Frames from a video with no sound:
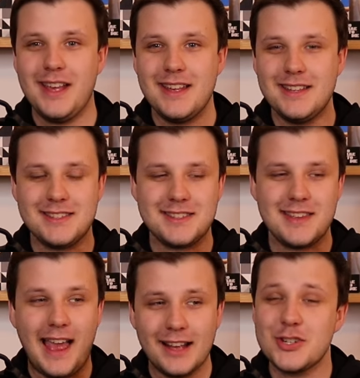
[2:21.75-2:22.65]
is
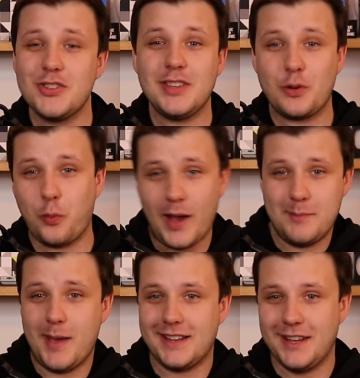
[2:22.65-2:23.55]
actually quite
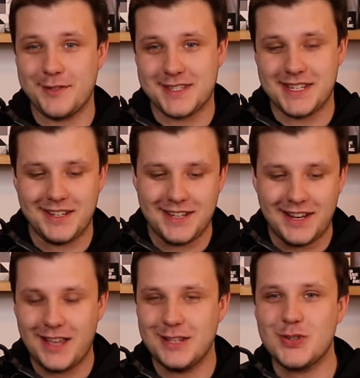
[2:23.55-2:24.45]
magnificent, and
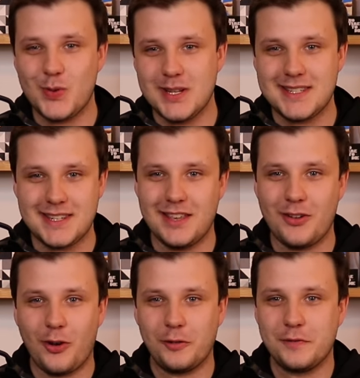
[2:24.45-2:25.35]
I enjoyed seeing
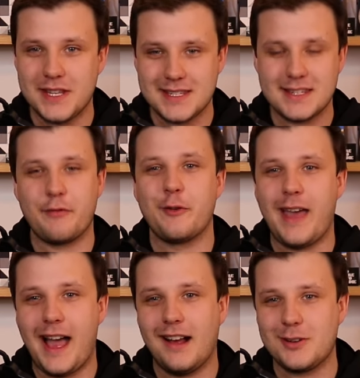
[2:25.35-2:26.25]
all of these different
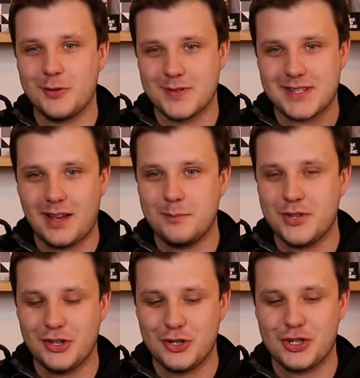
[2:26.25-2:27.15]
actors come
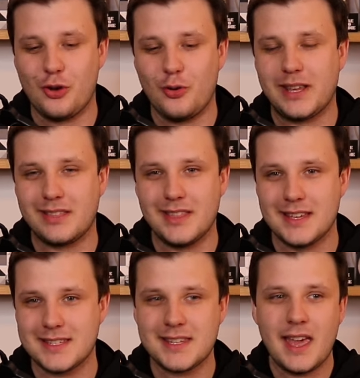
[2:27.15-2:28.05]
to a show like
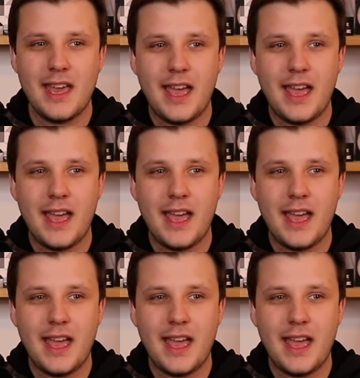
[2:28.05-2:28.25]
this